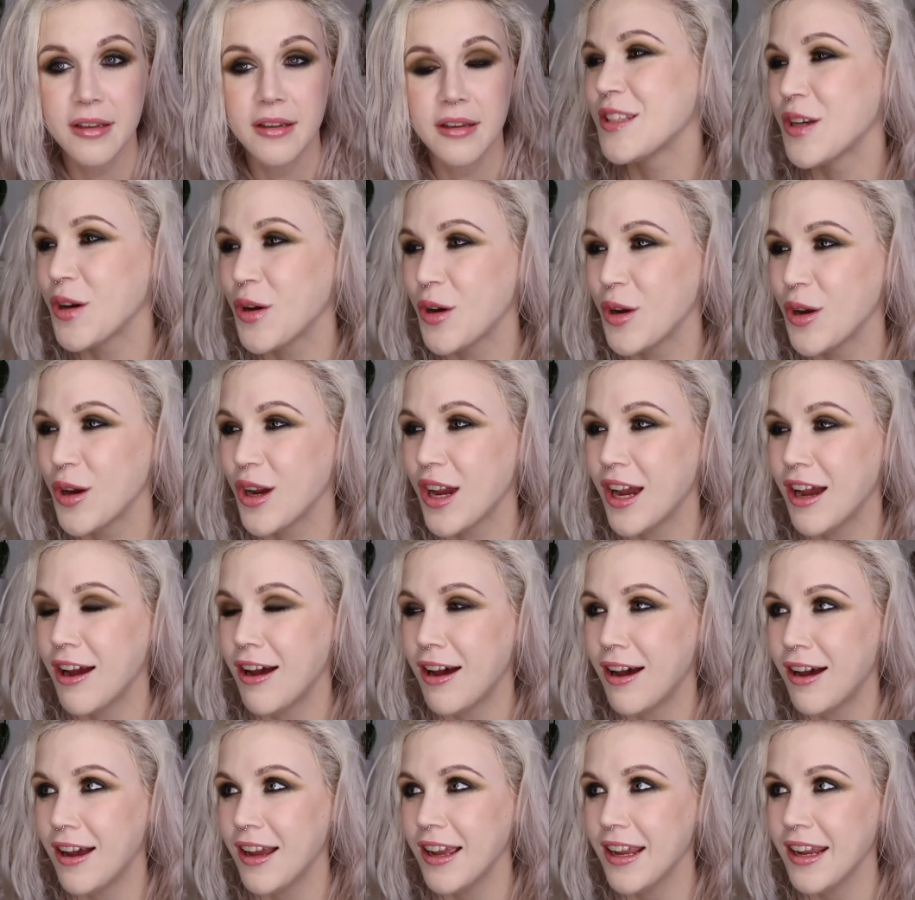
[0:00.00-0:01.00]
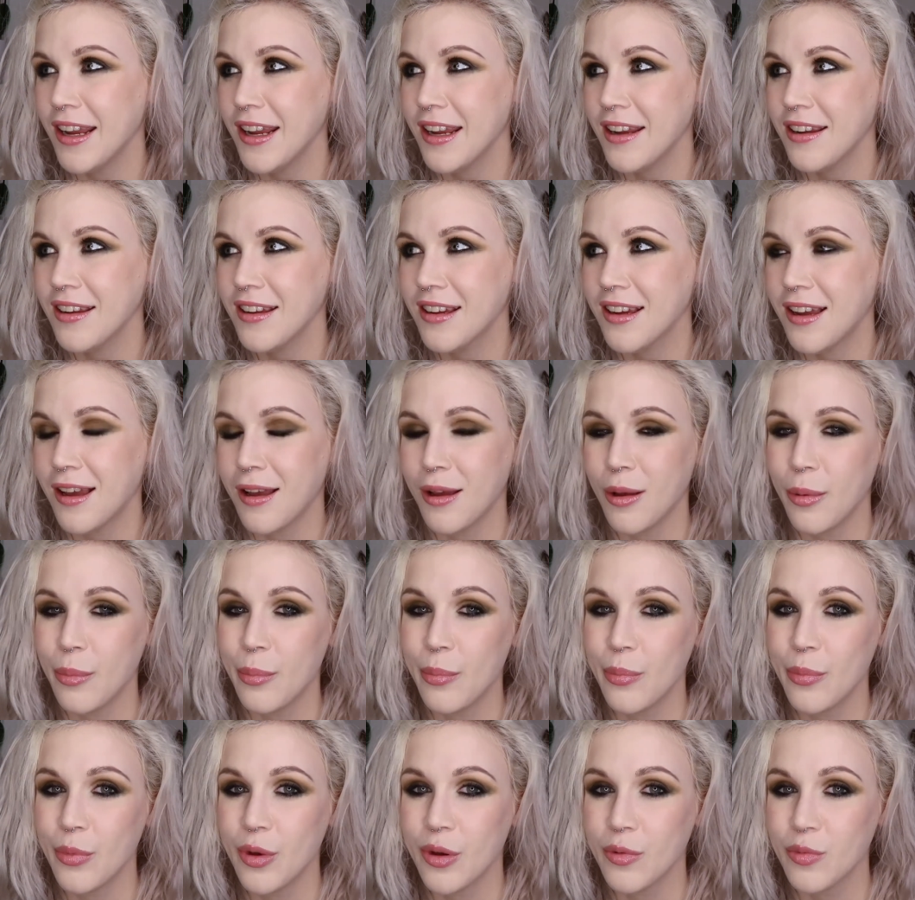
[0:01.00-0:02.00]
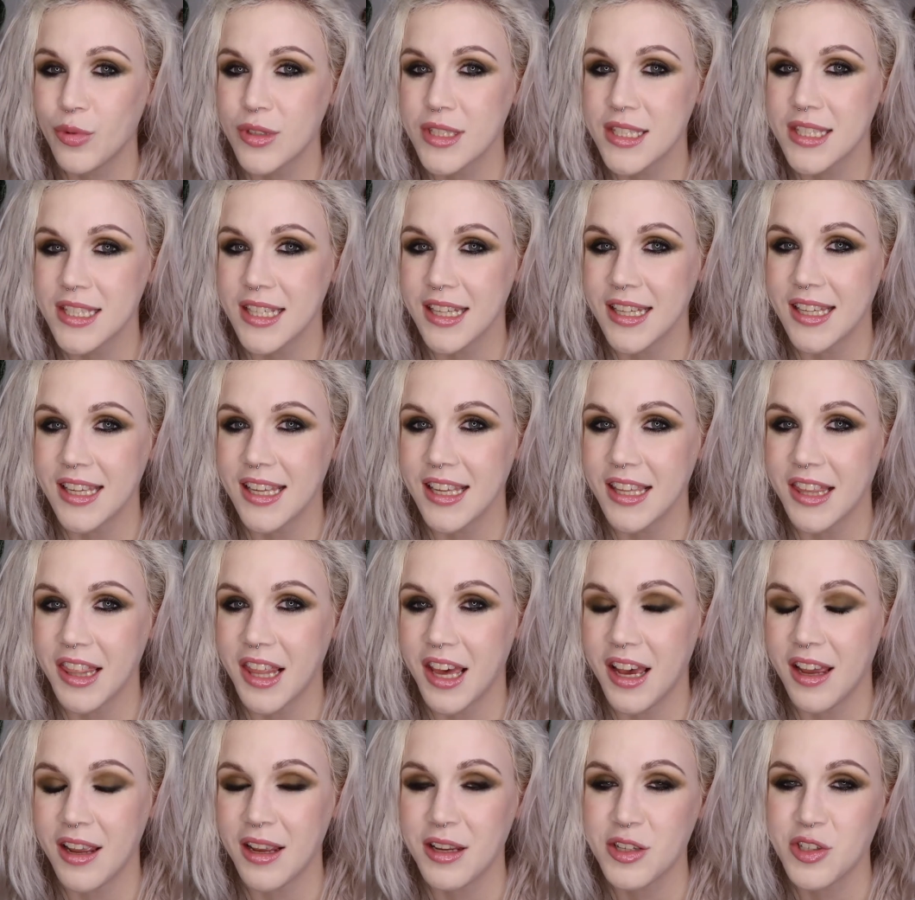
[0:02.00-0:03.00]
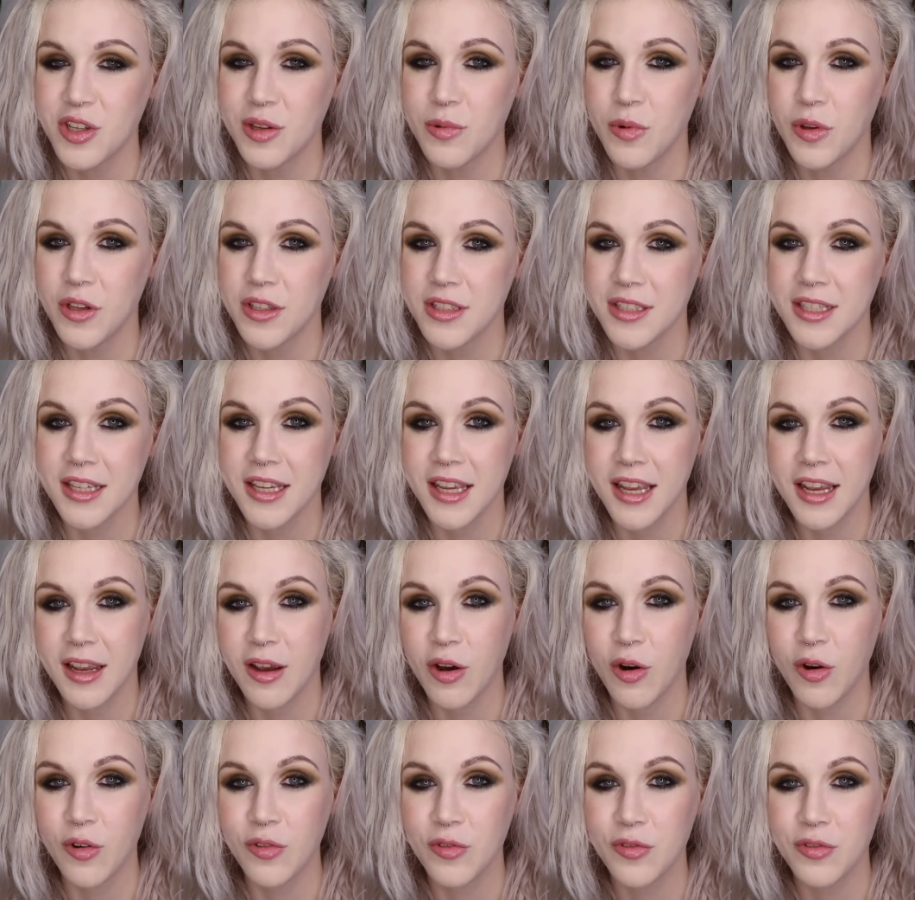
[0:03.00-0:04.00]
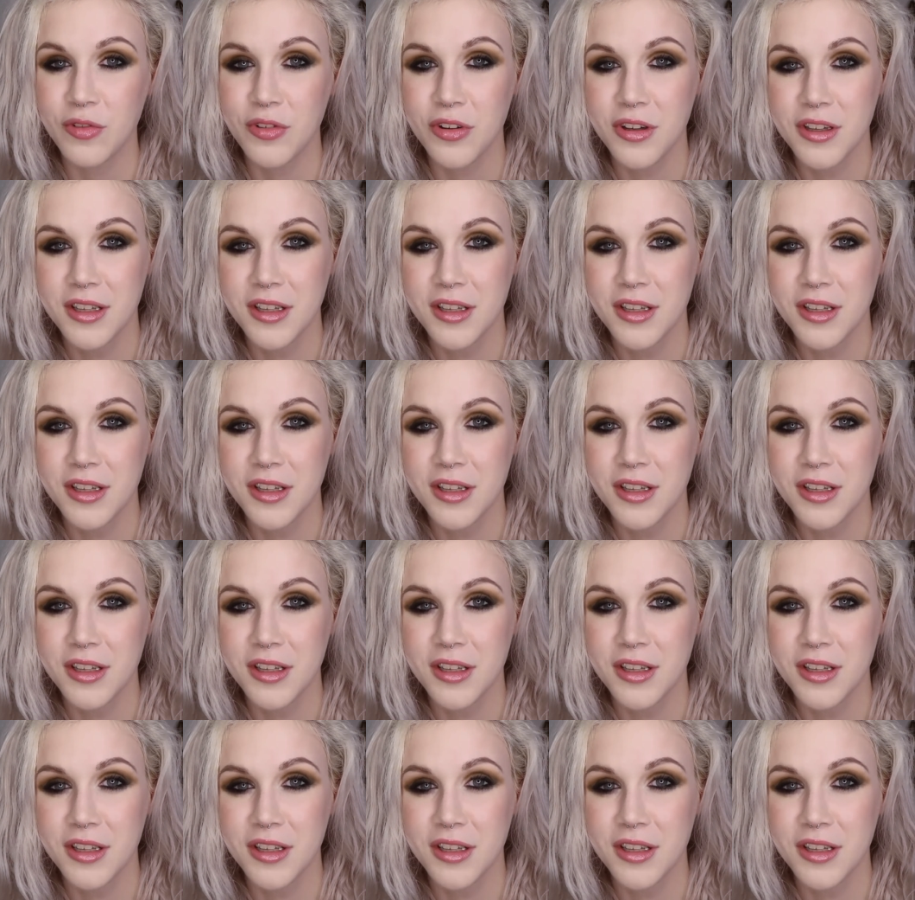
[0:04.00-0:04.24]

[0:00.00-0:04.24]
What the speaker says: So I was thinking that I actually wanted to kick off